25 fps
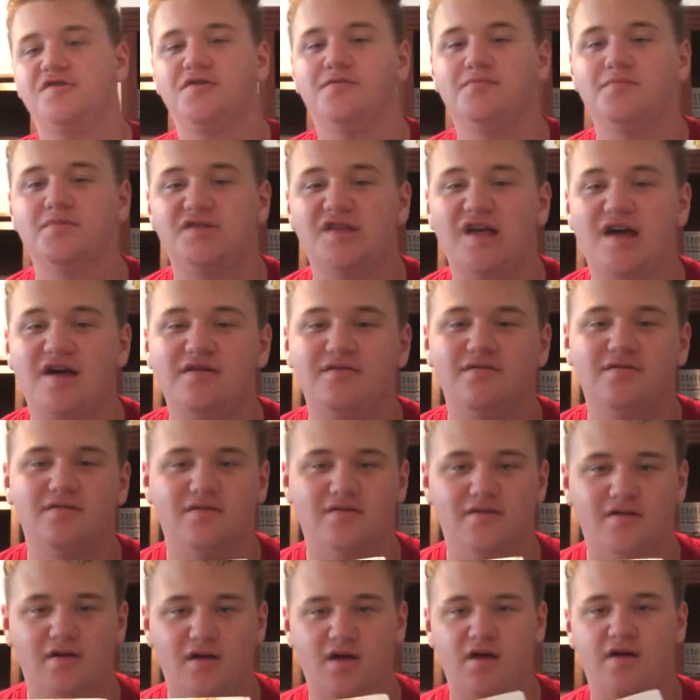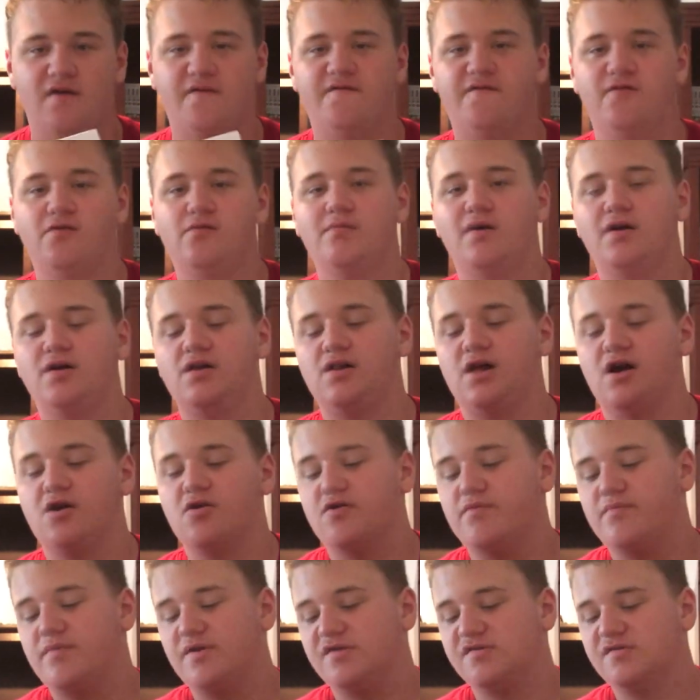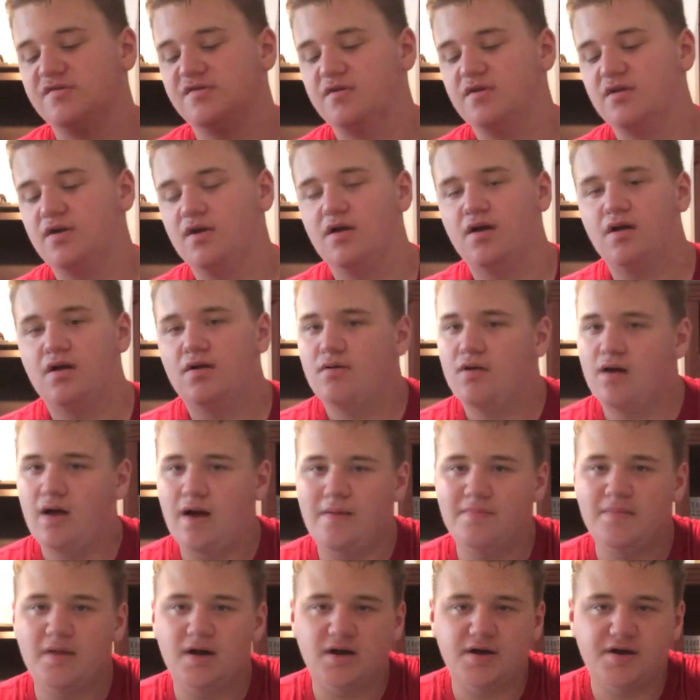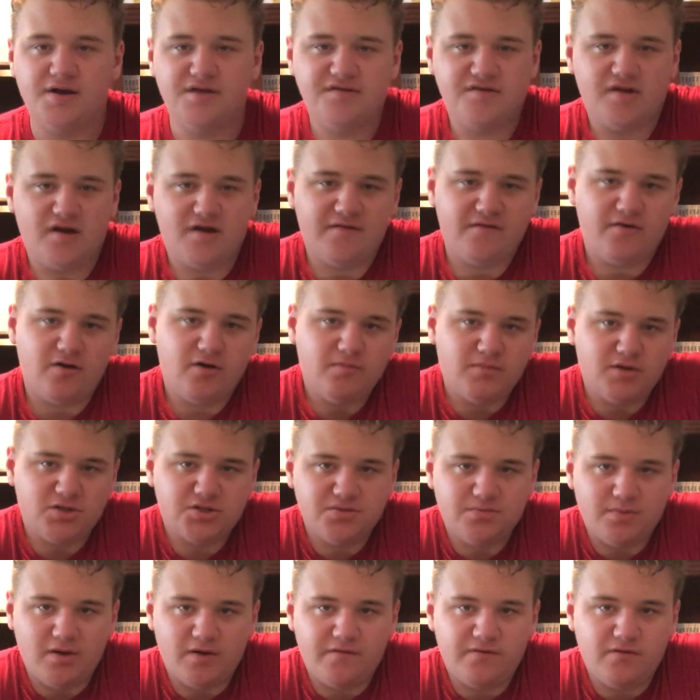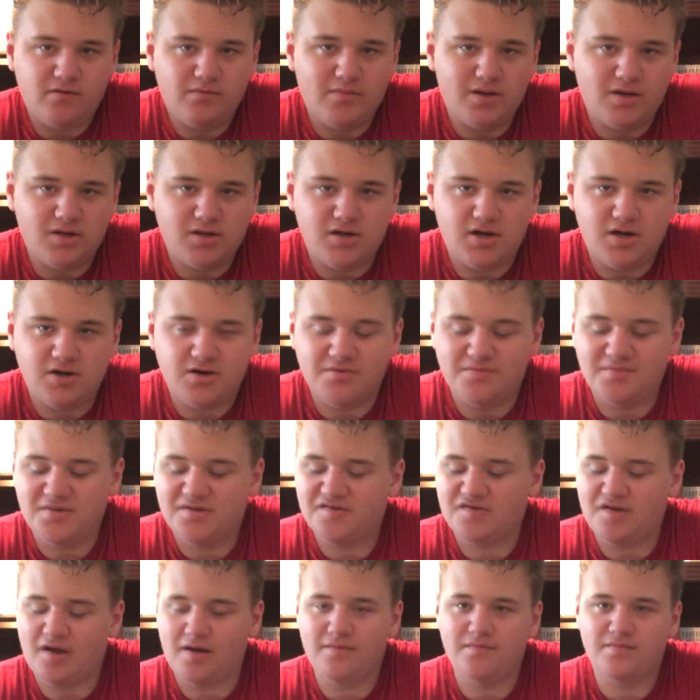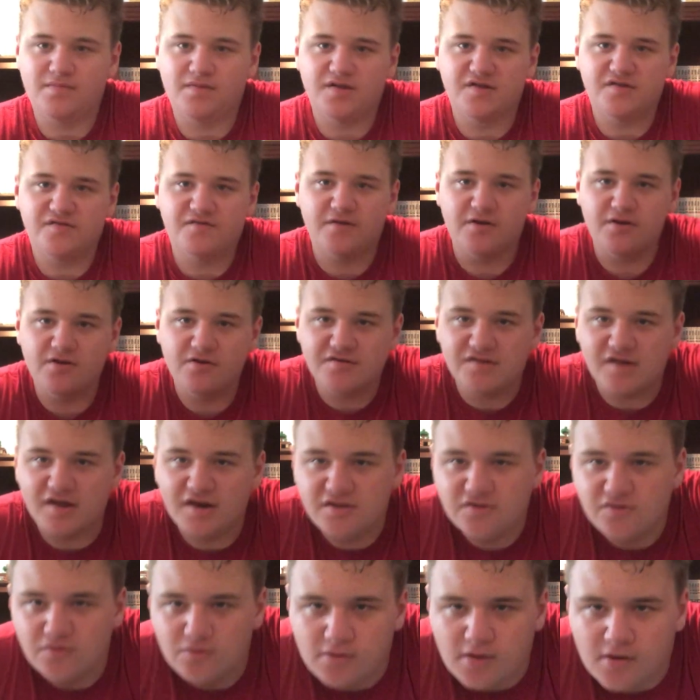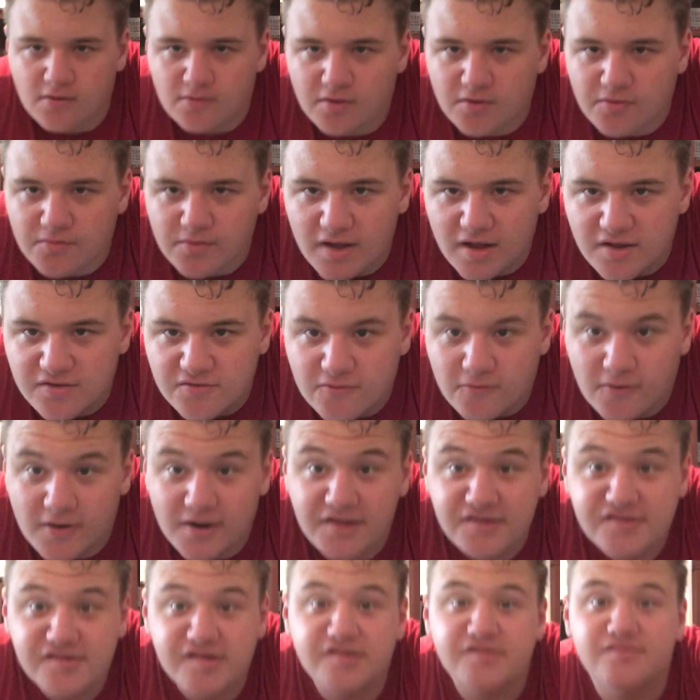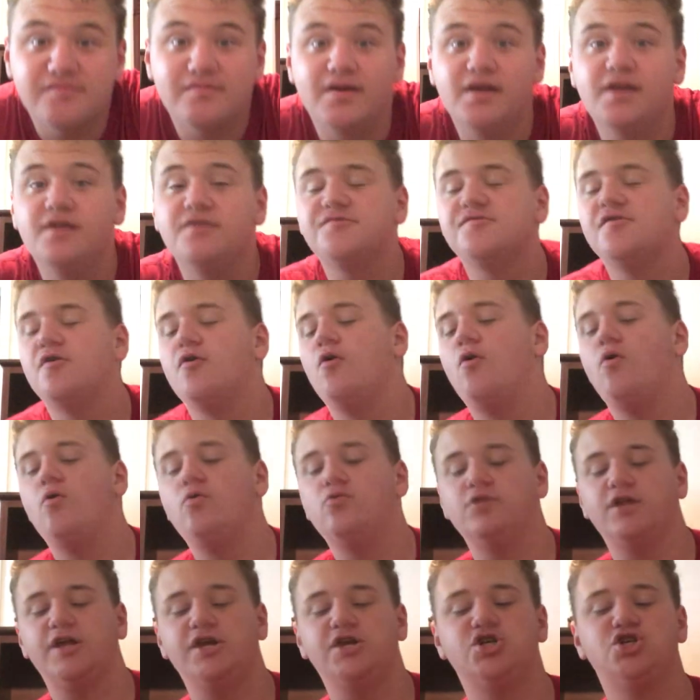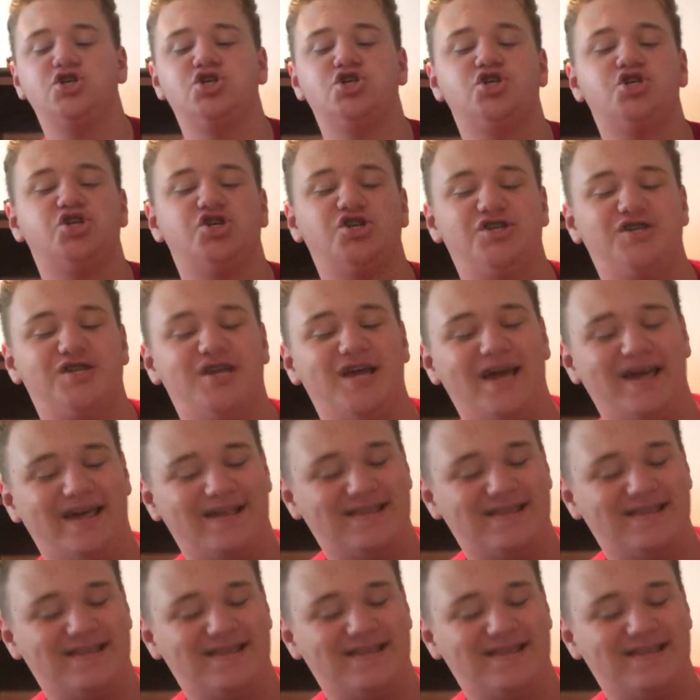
number 10, Full Metal Alchemist. I'm not going to talk very much about Full Metal Alchemist. This video is getting too long. What are we at? 26 minutes? Holy shit.